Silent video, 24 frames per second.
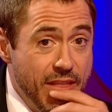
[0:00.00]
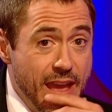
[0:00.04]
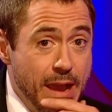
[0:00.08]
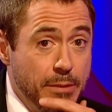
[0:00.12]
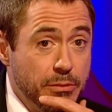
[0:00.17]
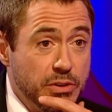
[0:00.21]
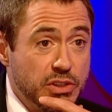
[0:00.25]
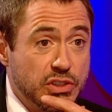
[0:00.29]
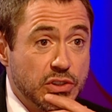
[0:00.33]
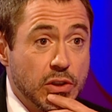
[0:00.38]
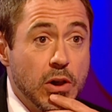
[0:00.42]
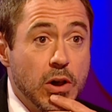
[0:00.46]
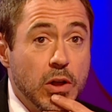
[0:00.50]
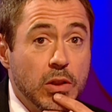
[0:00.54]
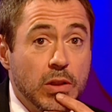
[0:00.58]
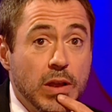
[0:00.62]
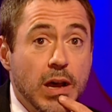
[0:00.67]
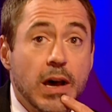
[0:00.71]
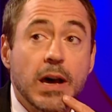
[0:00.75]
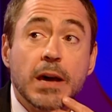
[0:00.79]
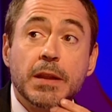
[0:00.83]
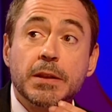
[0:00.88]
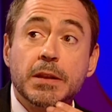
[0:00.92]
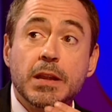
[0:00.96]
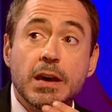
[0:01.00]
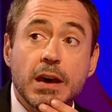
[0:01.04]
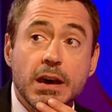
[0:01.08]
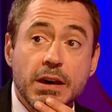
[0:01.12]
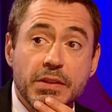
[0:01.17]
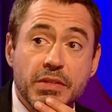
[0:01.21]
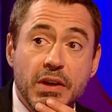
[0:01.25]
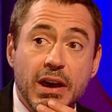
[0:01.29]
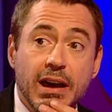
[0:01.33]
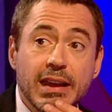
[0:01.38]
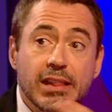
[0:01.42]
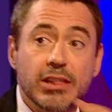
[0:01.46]
That was all on
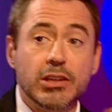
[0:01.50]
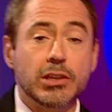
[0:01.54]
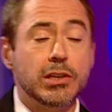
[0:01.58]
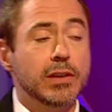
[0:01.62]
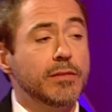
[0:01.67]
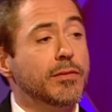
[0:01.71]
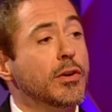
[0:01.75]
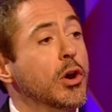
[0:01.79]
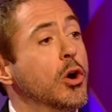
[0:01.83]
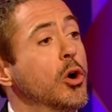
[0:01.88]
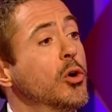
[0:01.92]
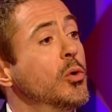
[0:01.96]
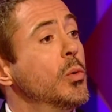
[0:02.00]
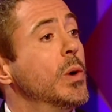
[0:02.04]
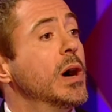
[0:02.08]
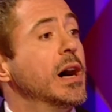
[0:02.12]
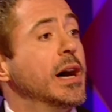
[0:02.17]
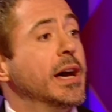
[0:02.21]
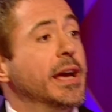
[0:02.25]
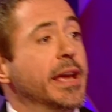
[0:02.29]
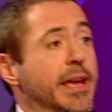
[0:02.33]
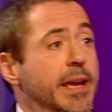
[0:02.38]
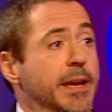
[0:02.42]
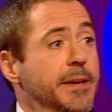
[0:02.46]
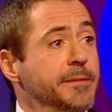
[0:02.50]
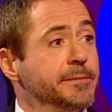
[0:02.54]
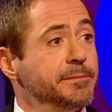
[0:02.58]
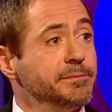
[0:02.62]
the island of Kauai.